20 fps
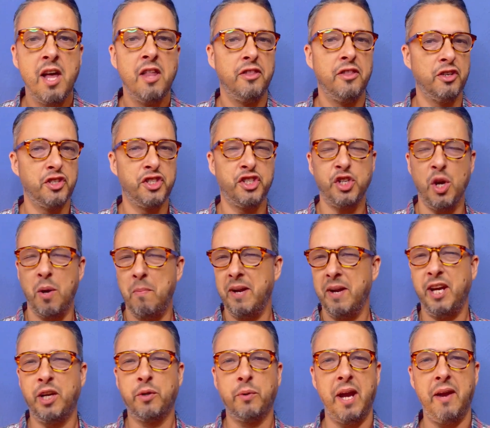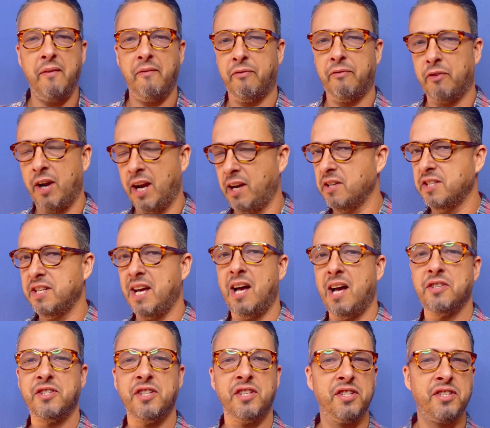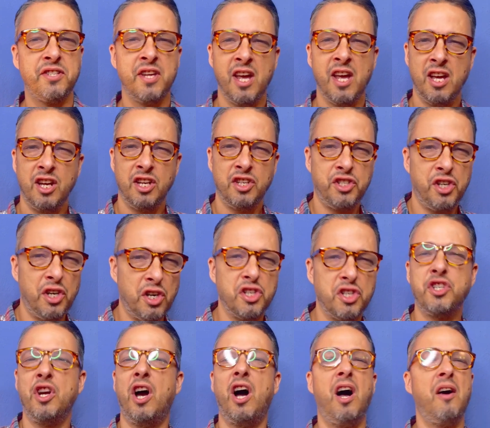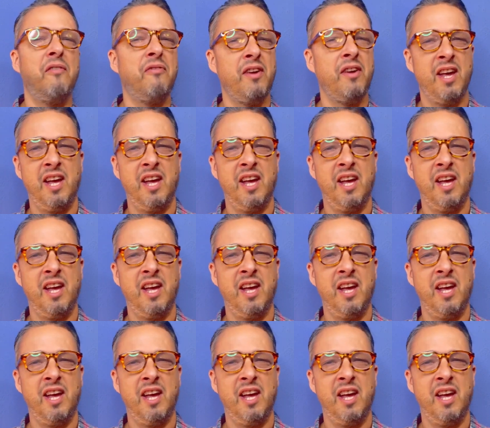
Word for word: There's so many great fragrance houses, Xerjoff,